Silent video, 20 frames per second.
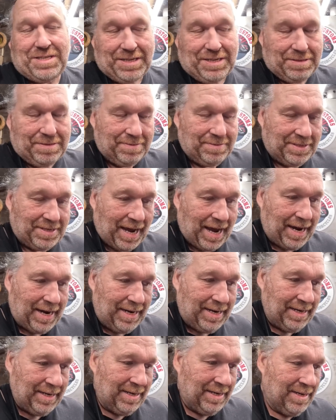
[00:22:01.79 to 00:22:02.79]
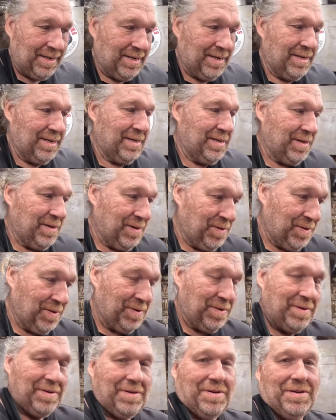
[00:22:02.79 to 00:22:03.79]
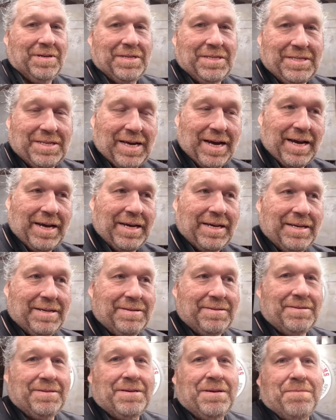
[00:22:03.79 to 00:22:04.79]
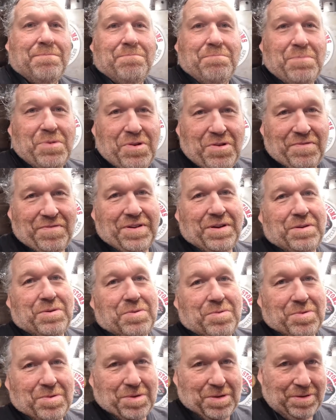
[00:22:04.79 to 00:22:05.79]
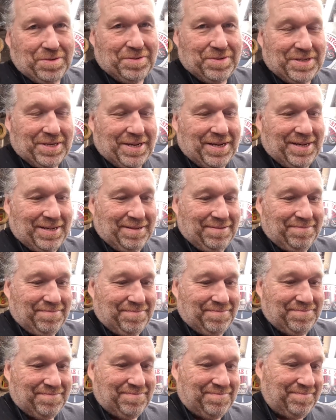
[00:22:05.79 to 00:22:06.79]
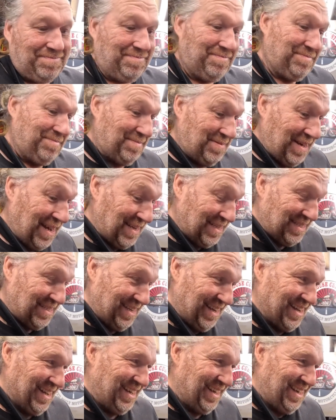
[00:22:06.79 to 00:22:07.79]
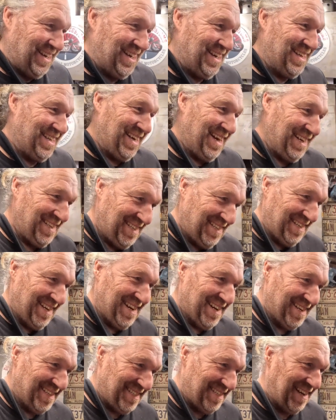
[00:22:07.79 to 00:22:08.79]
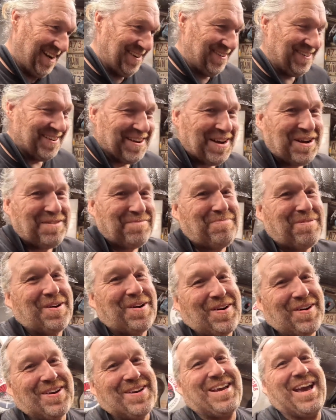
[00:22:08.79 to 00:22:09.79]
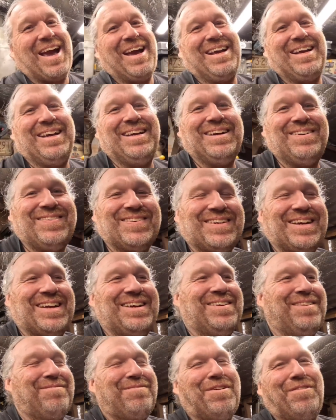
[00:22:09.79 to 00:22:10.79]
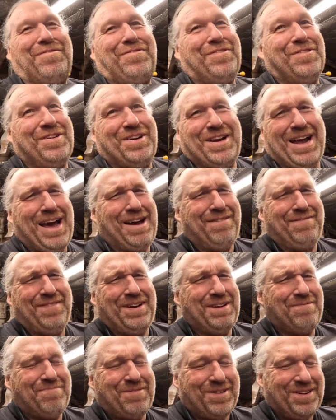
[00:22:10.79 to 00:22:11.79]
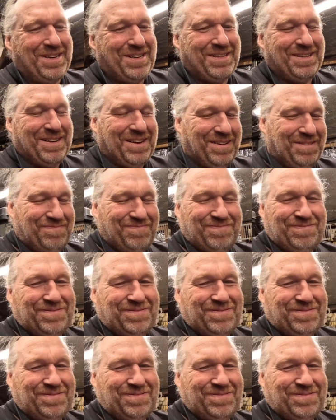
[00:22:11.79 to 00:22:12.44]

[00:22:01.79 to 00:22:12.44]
single day, or like I say, move it or lose it. That's it. So, but I get it. I'm not falling out of anybody. No,